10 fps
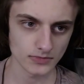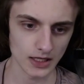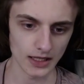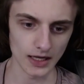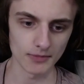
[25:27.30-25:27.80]

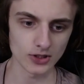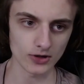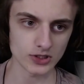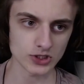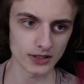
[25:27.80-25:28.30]
Yeah, and
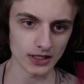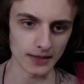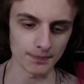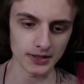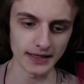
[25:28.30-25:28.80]
Madoka's trying to
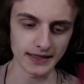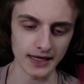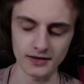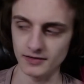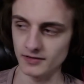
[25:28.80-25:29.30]
like
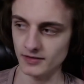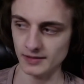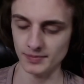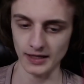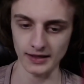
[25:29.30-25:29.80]
placate
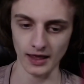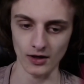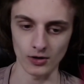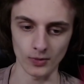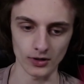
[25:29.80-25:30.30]
placate
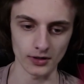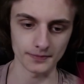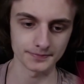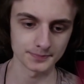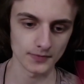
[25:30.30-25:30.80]
Homura
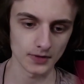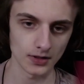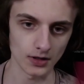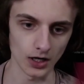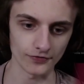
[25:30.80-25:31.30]

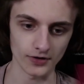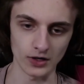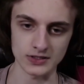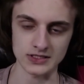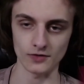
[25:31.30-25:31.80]
offering
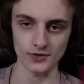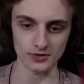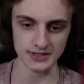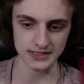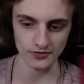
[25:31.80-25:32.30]
herself, little
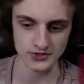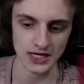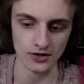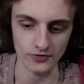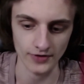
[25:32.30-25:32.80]

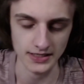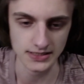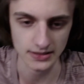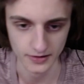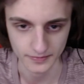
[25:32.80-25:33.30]

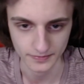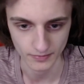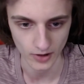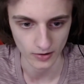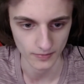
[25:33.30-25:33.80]
self-sacrificing
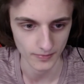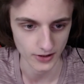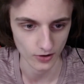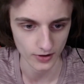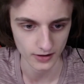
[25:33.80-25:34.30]

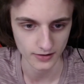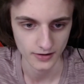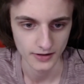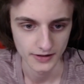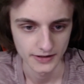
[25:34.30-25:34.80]
Madoka.
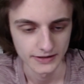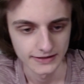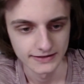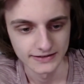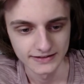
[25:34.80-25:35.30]

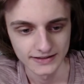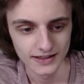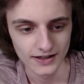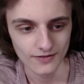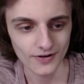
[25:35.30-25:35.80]

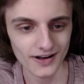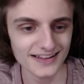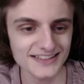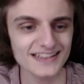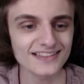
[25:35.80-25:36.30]
Well,
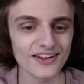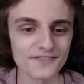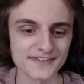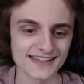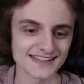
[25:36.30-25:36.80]
she
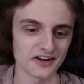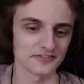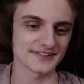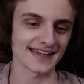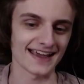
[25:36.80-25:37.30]
loves to
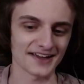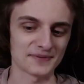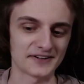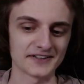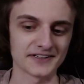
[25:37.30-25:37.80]
self-sack,
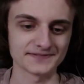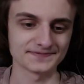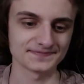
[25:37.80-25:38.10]
bro.